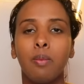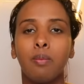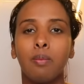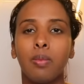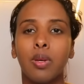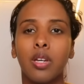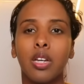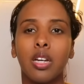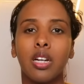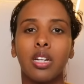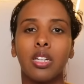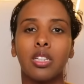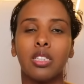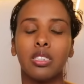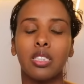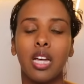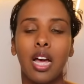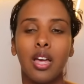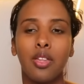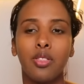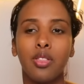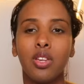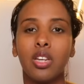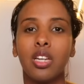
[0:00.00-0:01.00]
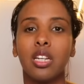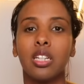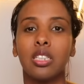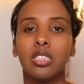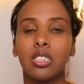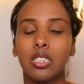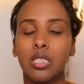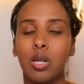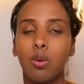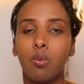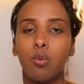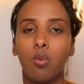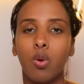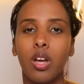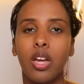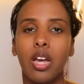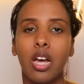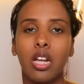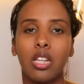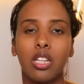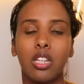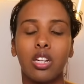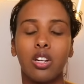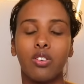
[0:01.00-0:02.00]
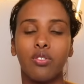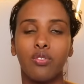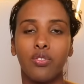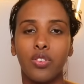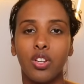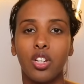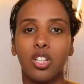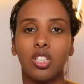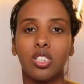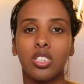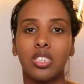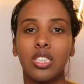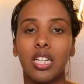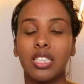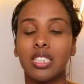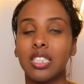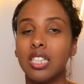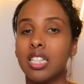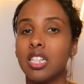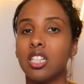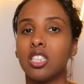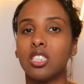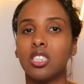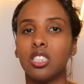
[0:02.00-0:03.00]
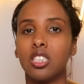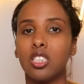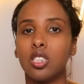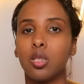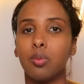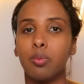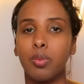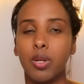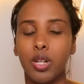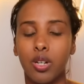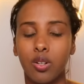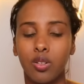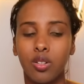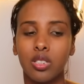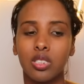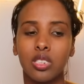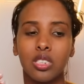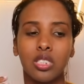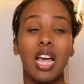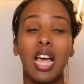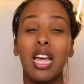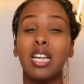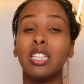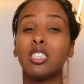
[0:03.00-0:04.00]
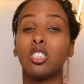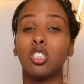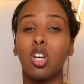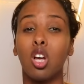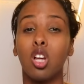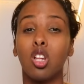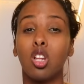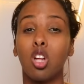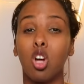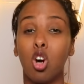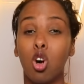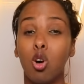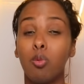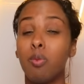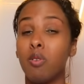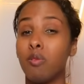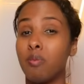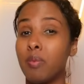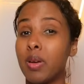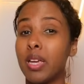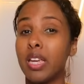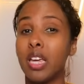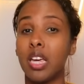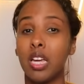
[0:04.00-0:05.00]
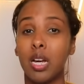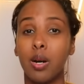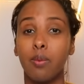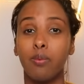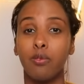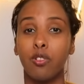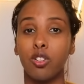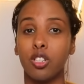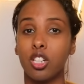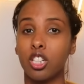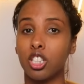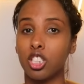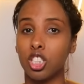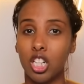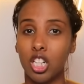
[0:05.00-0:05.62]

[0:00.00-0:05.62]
because I think in some way Elena feels that Tina's disappearance ends all hope of making up for their